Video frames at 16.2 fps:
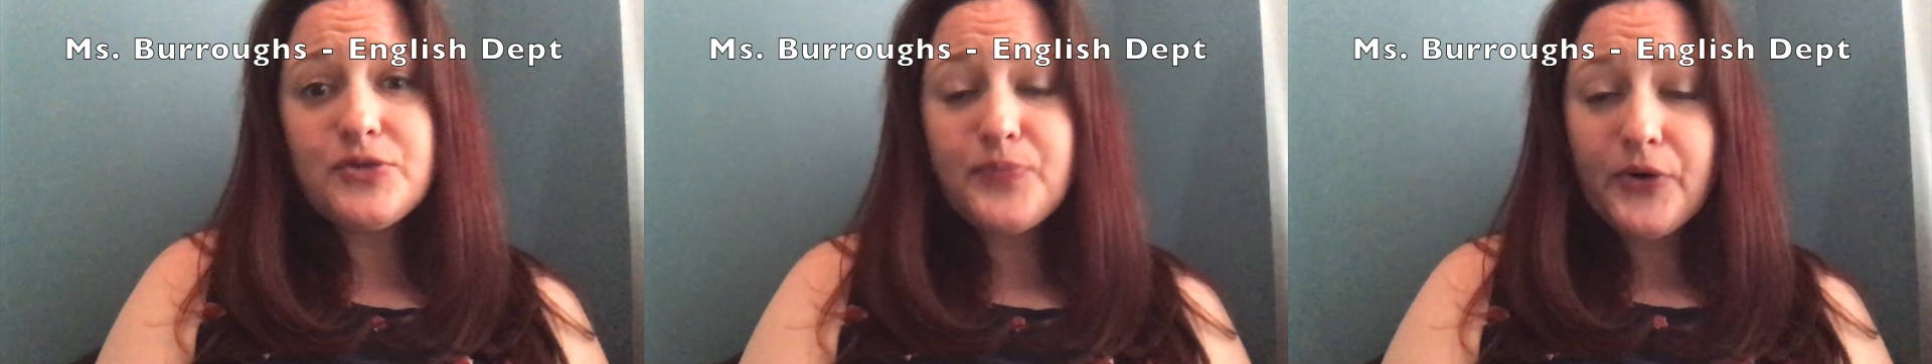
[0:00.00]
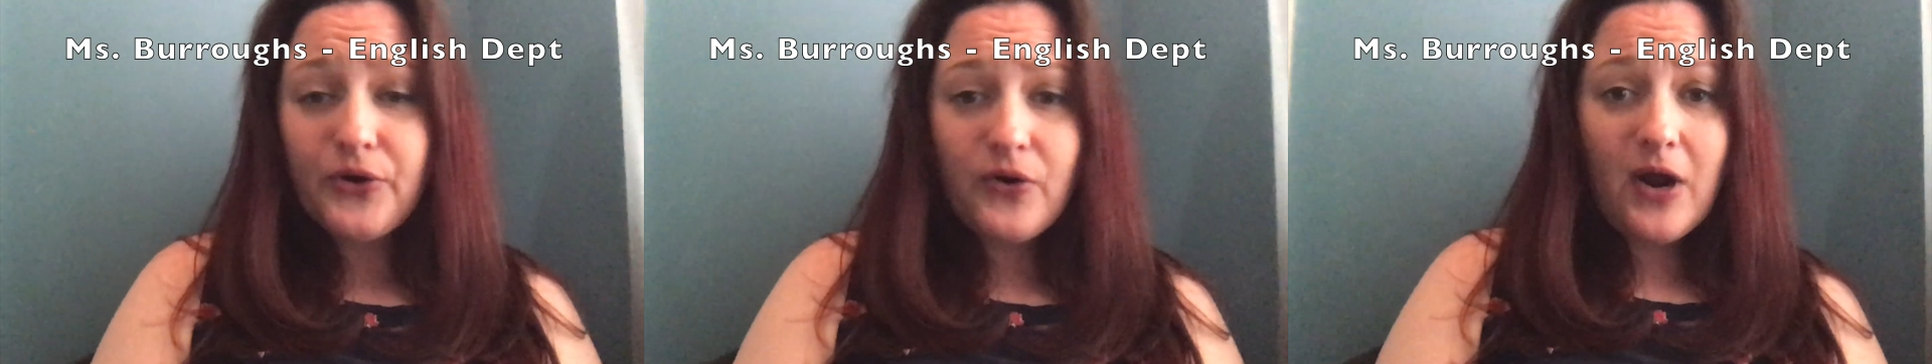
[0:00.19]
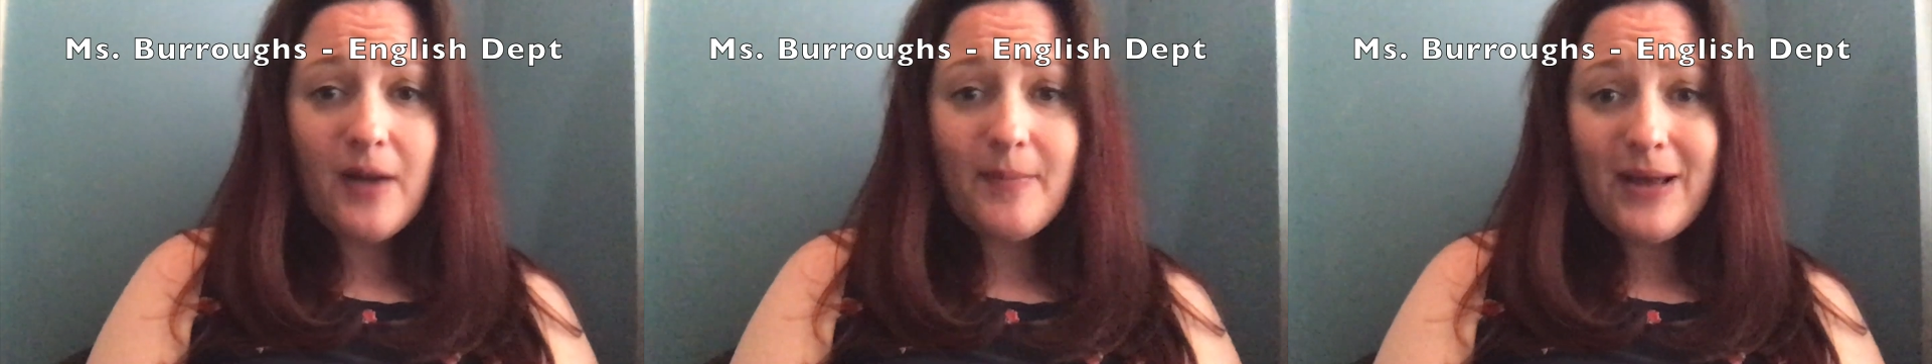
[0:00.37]

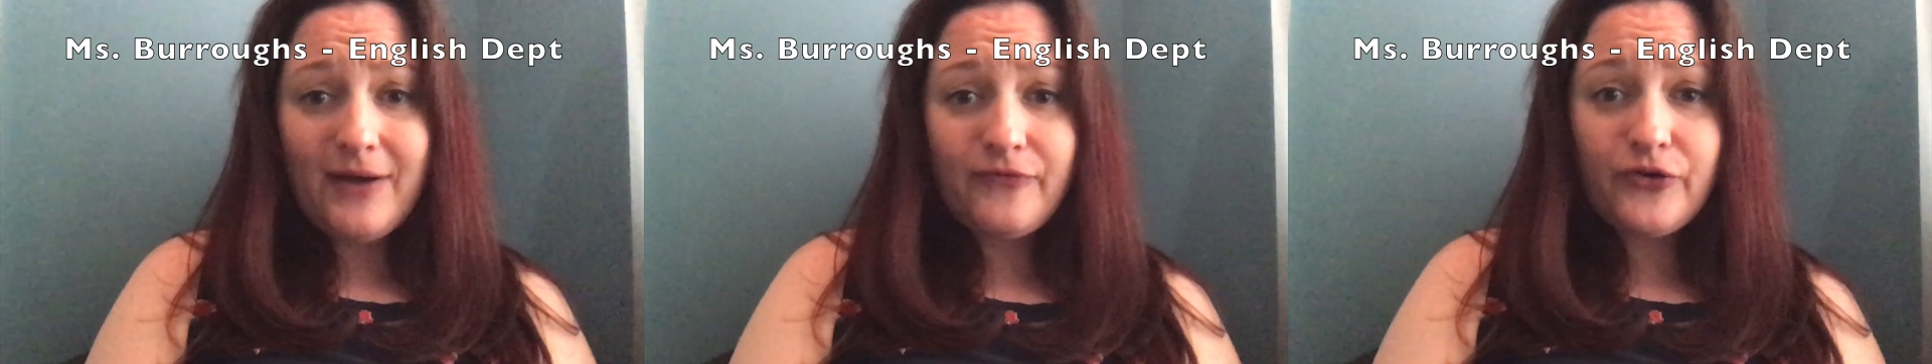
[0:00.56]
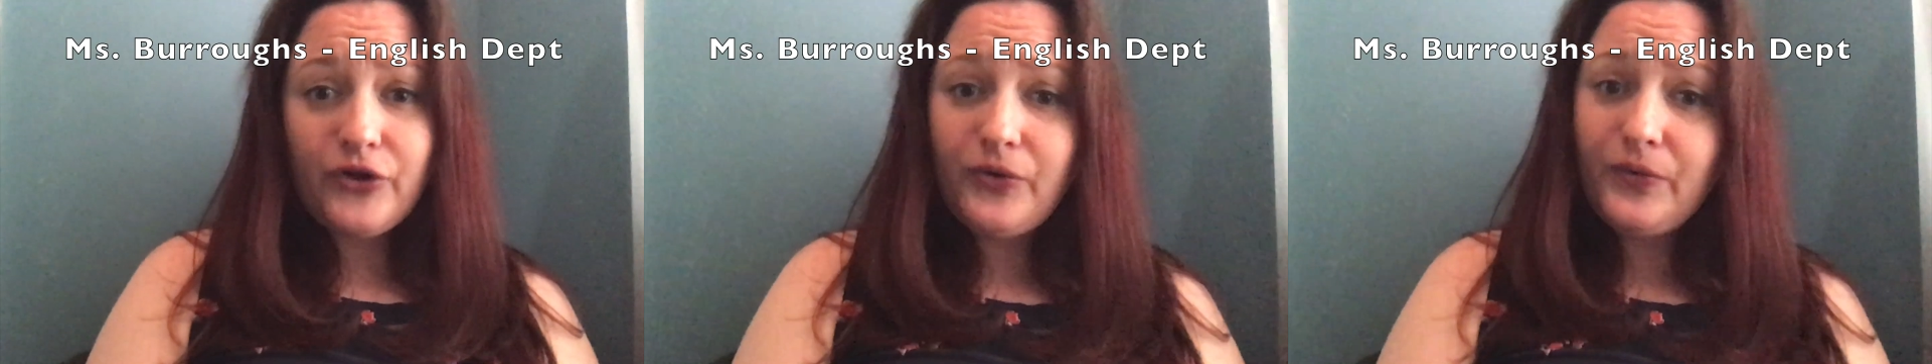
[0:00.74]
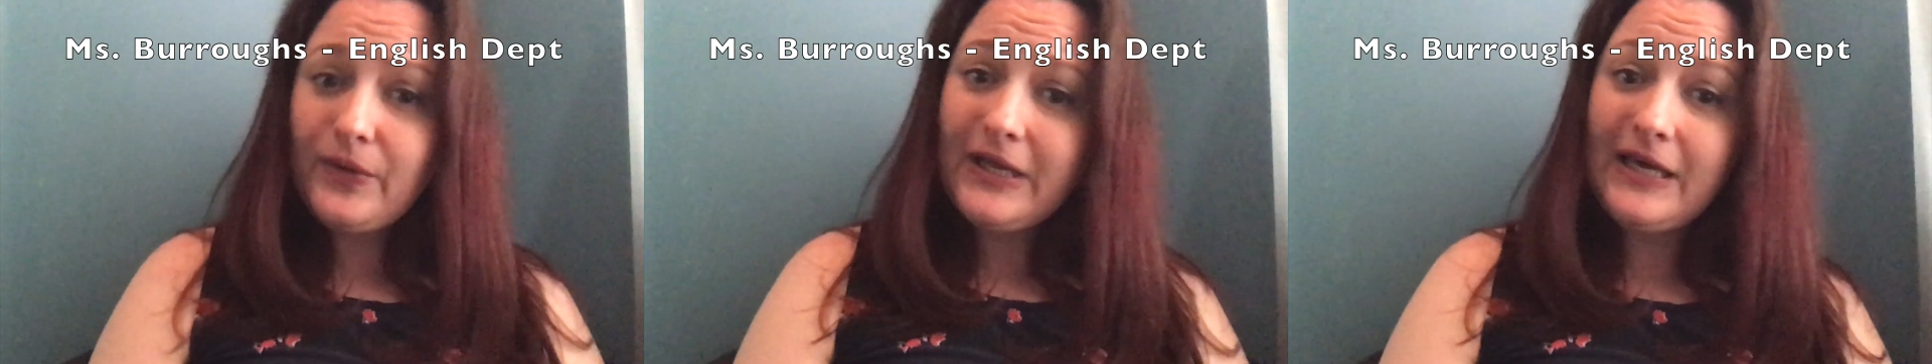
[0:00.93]
program after
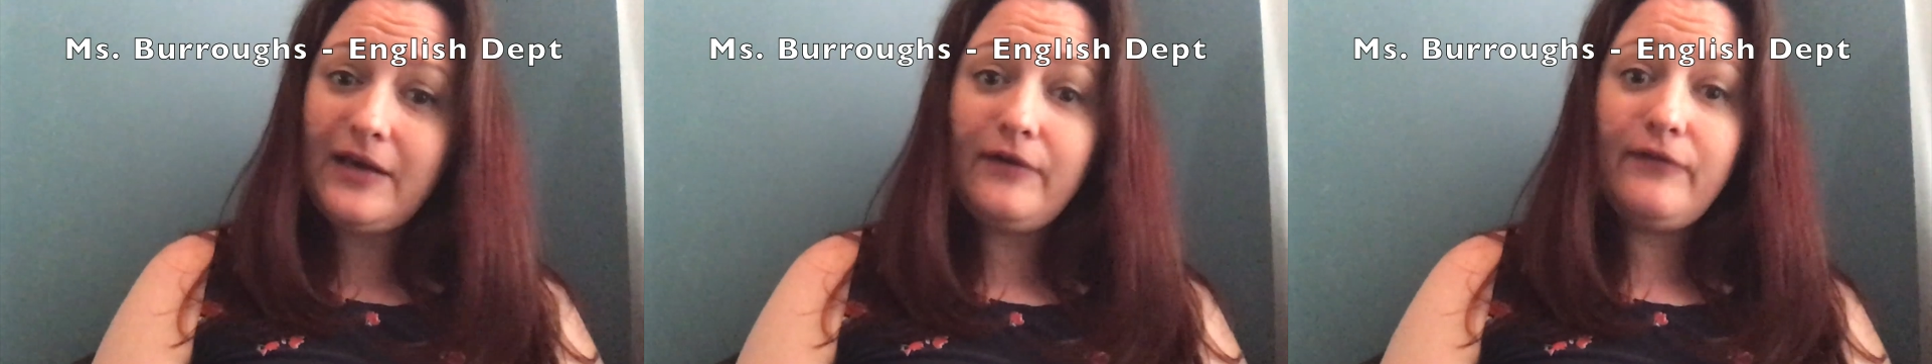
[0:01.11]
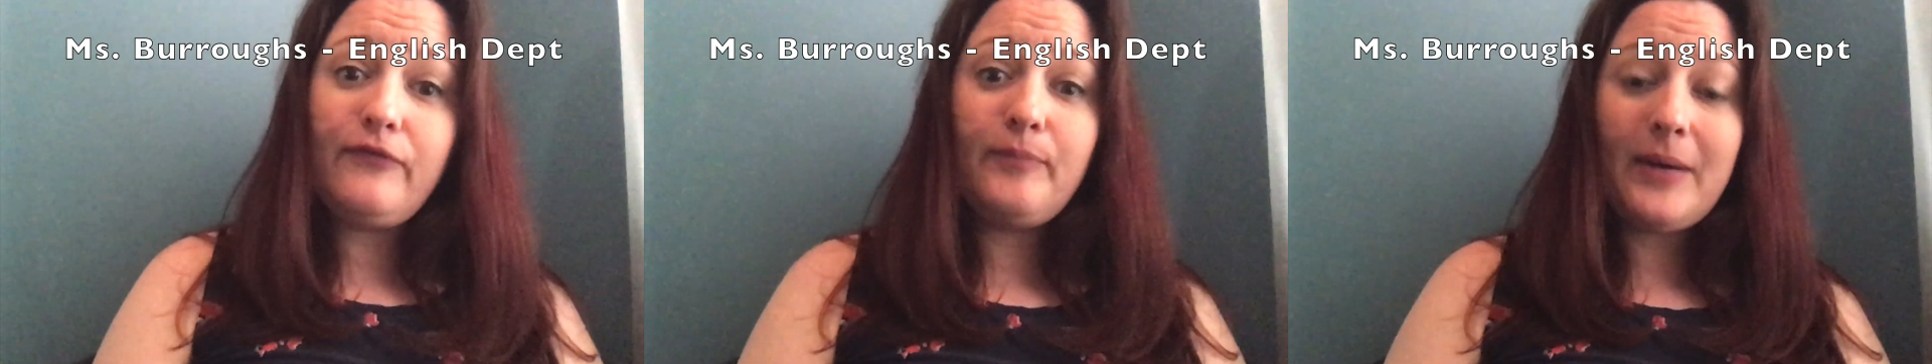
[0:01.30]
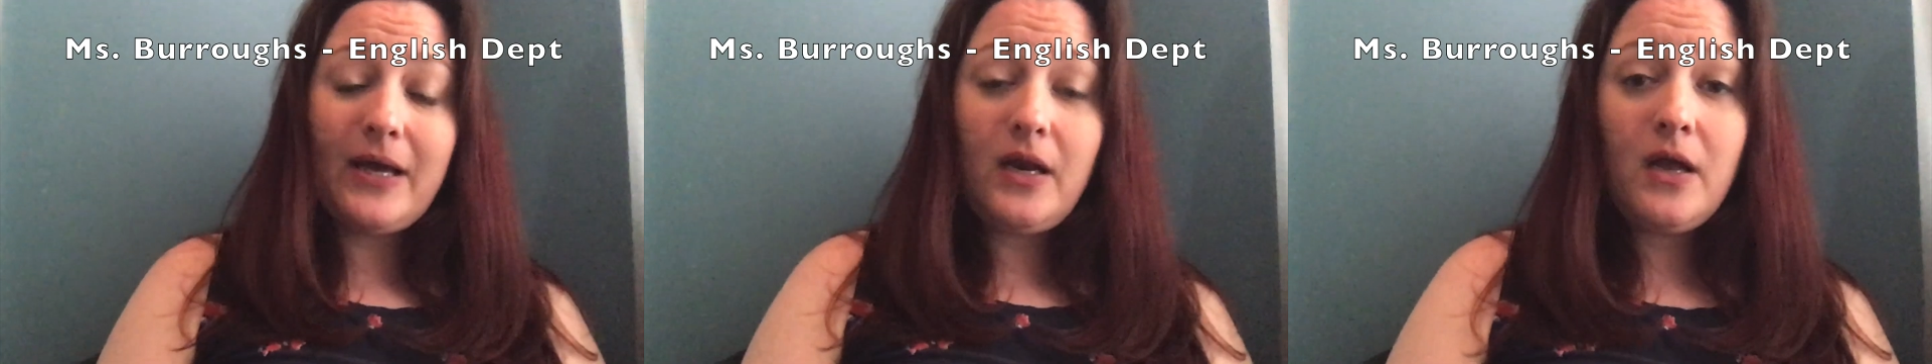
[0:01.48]
you leave,
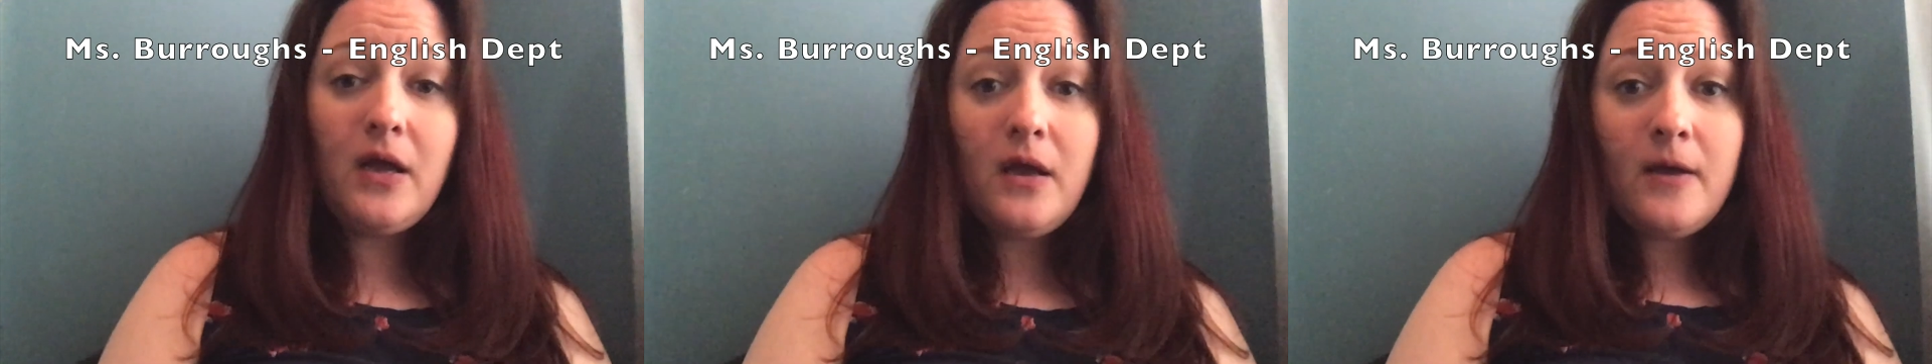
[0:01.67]
but